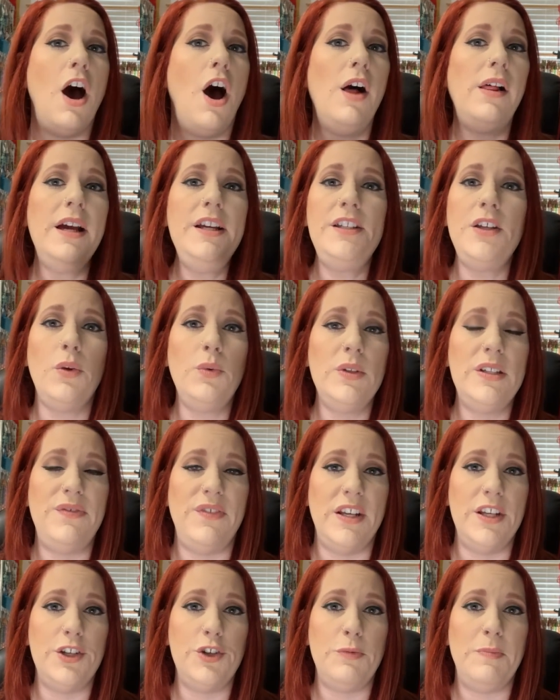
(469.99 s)
All I sold was
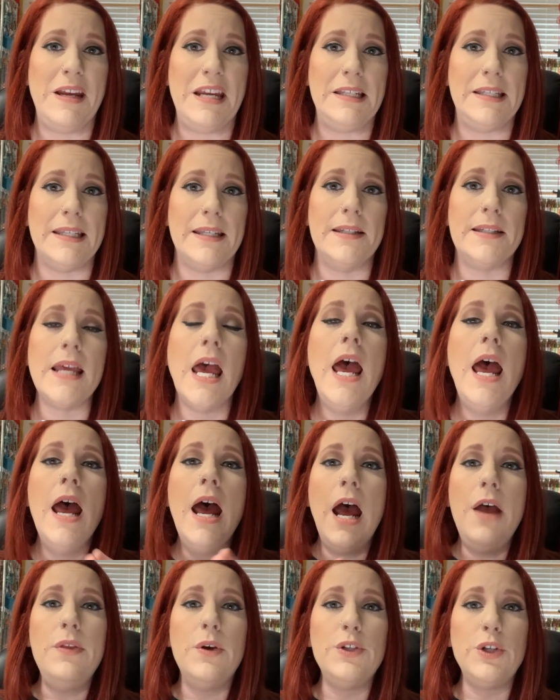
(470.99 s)
finished pieces,
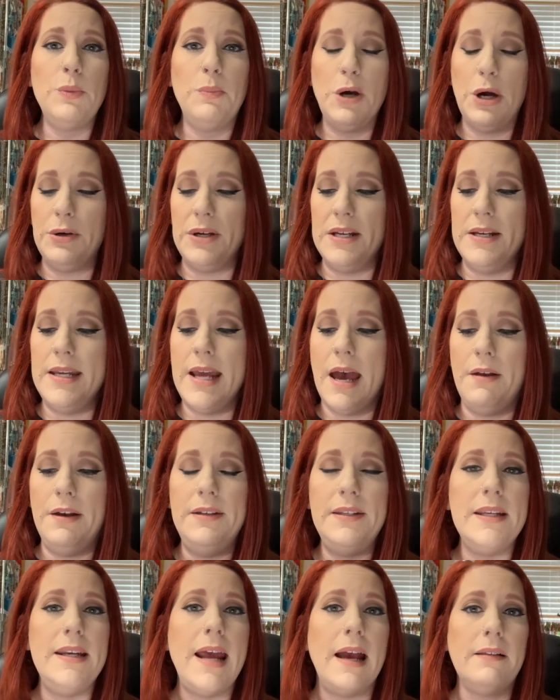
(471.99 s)
and those are broken down
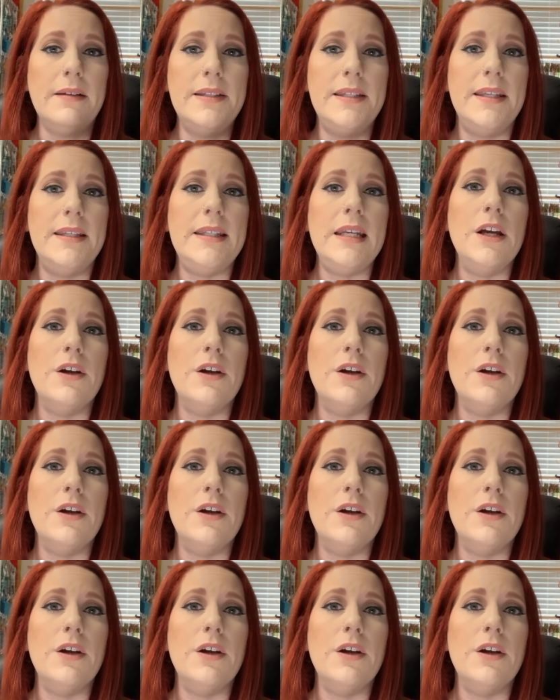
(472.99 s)
into necklaces,